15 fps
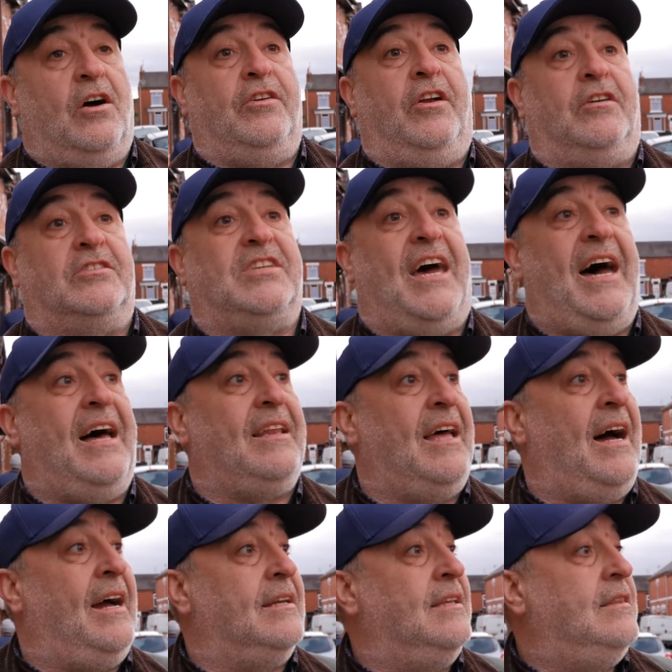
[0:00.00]
got knocked
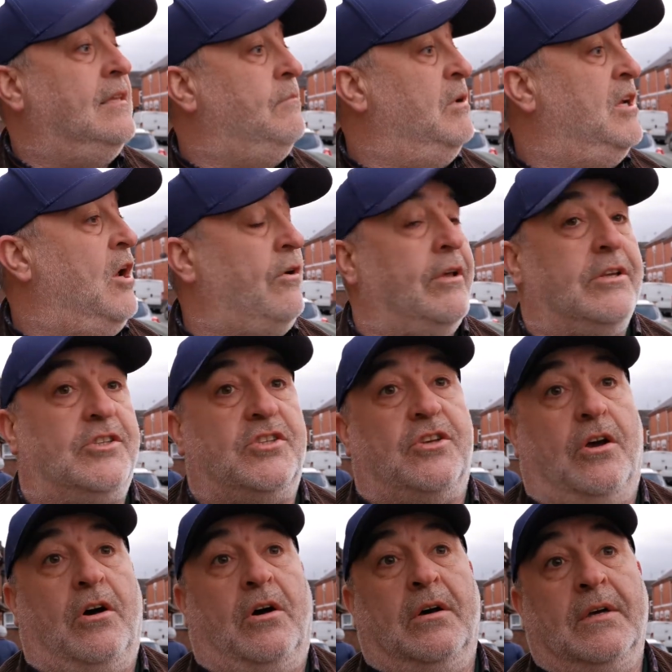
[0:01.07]
out, didn't they, with Norwich,
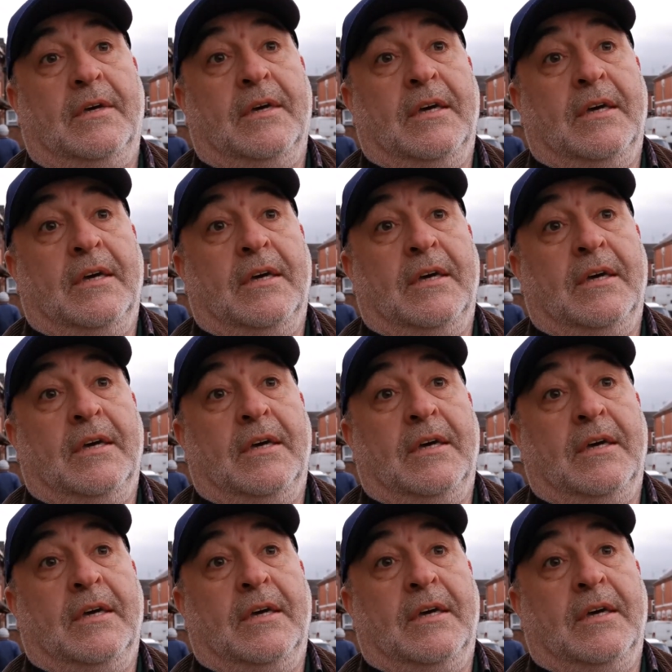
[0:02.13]
so...